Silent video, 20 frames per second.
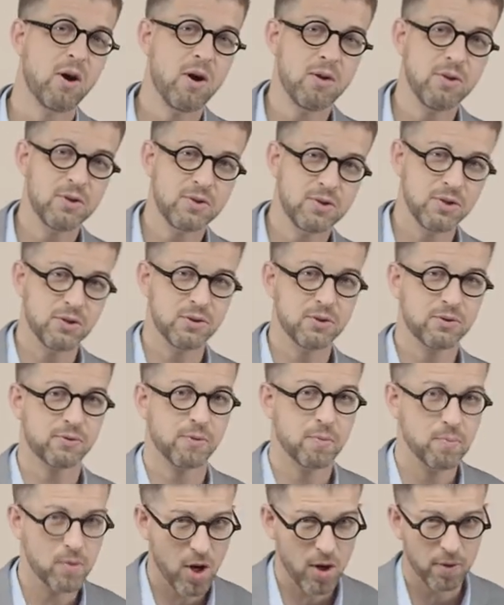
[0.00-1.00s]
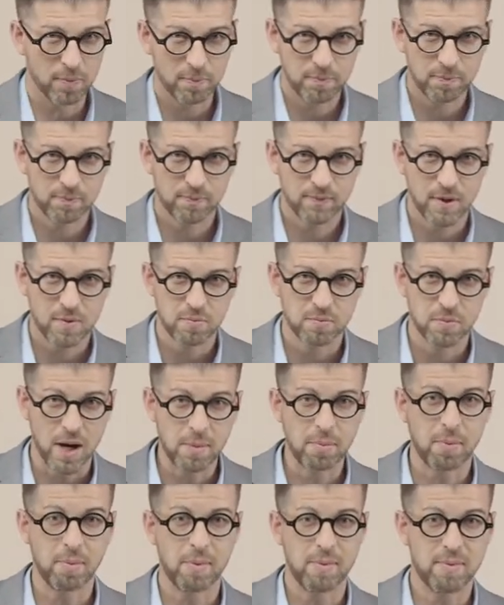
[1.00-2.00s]
all the Jews from Rome
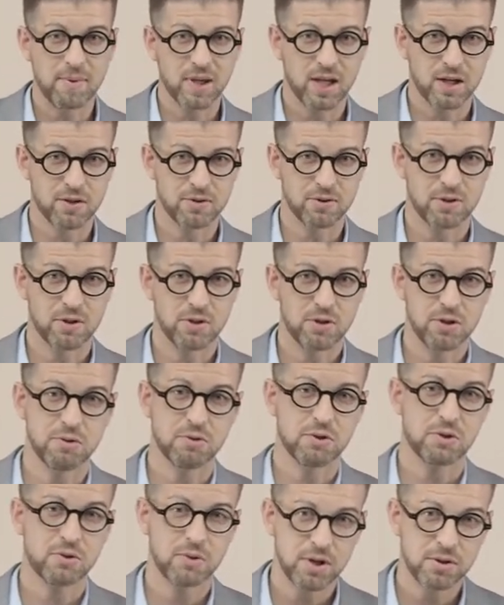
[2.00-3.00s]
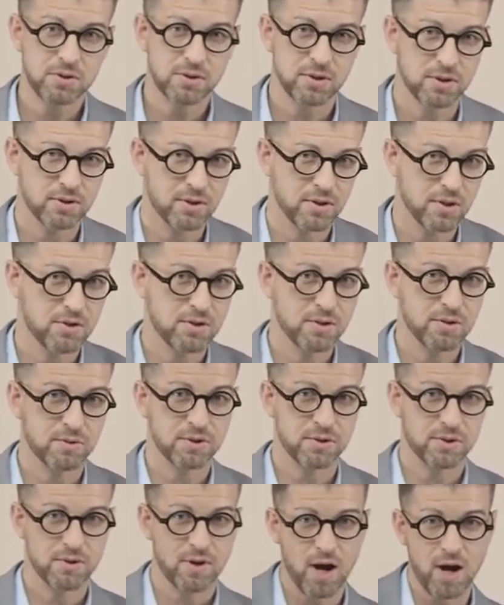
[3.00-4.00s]
probably because the Jewish Christians and the
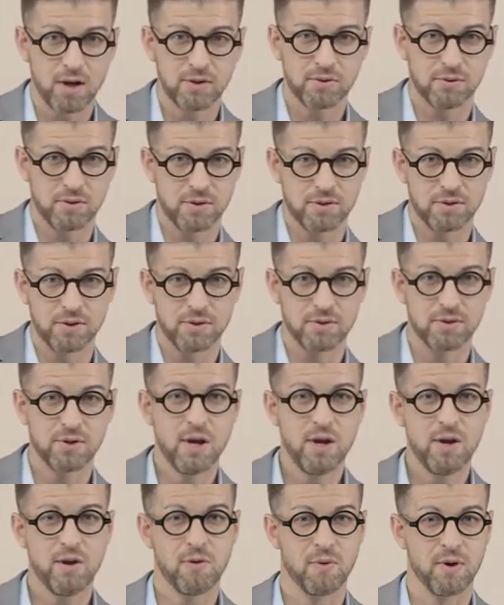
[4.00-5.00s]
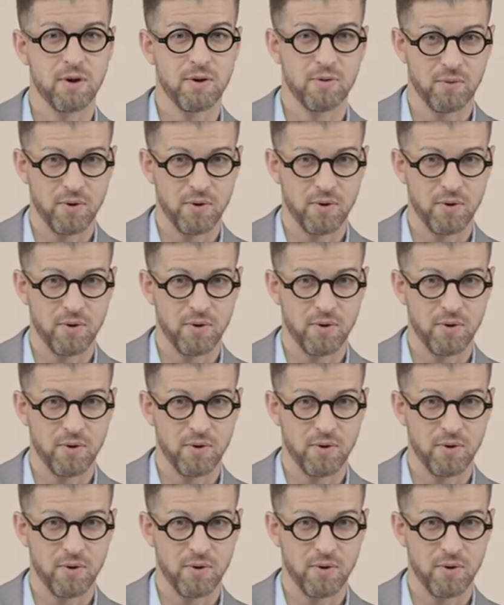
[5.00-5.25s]
Jewish non Christians were,